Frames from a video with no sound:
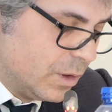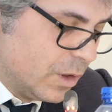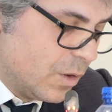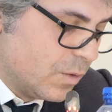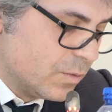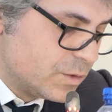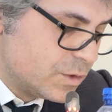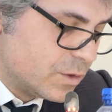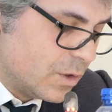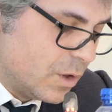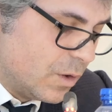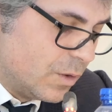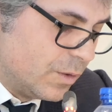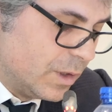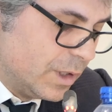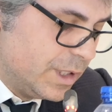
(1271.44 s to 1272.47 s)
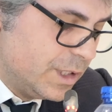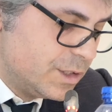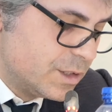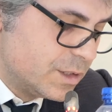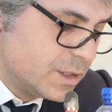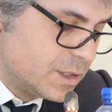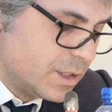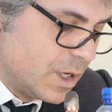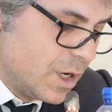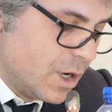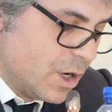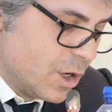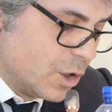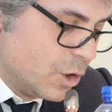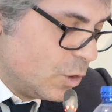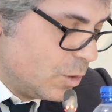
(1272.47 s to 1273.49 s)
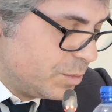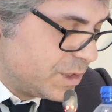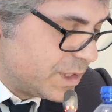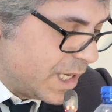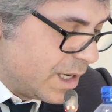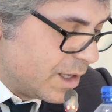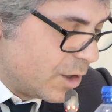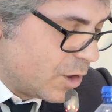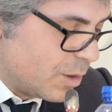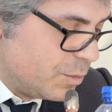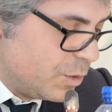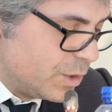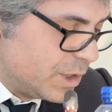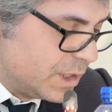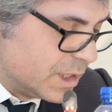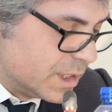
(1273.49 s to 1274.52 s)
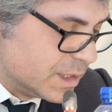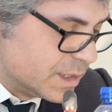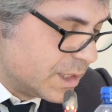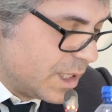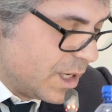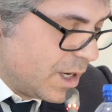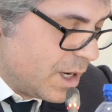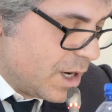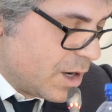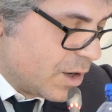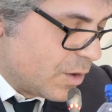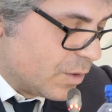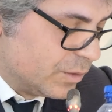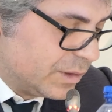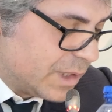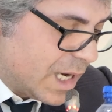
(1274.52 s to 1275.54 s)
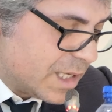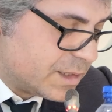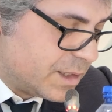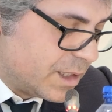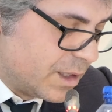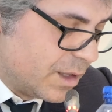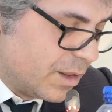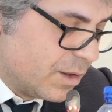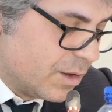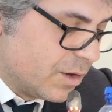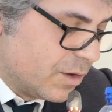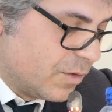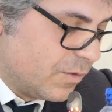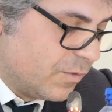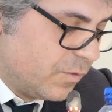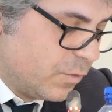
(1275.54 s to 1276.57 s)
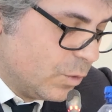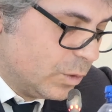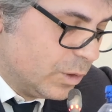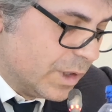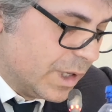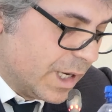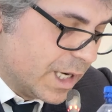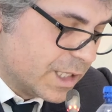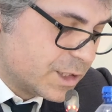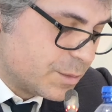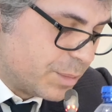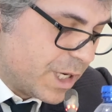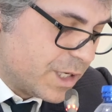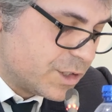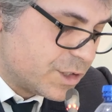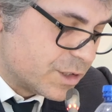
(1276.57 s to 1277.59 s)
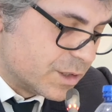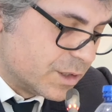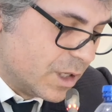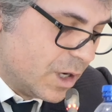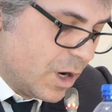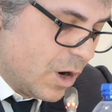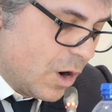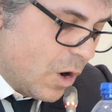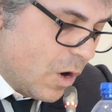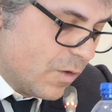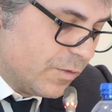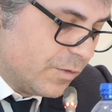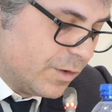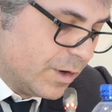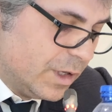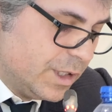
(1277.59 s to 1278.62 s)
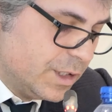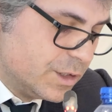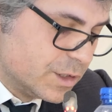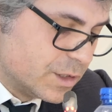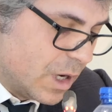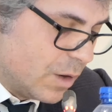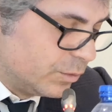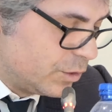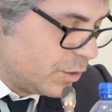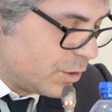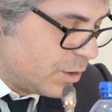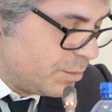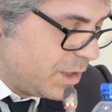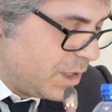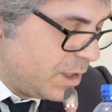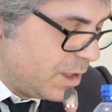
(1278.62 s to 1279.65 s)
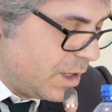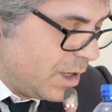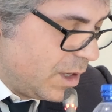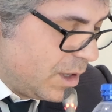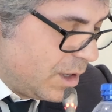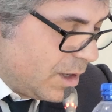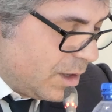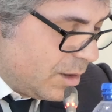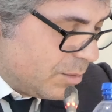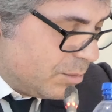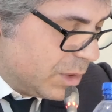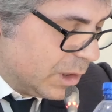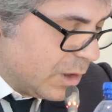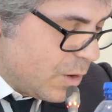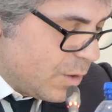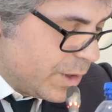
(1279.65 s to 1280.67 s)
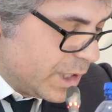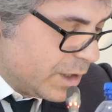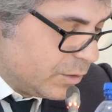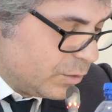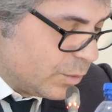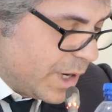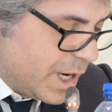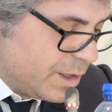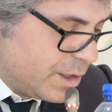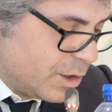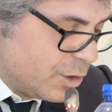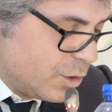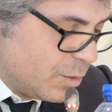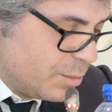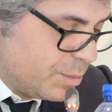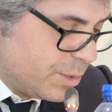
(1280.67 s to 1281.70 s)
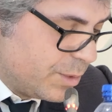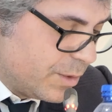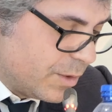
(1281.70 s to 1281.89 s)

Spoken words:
laws on religions, groups and communities, contrasting the full expression of religious autonomy belonging to any group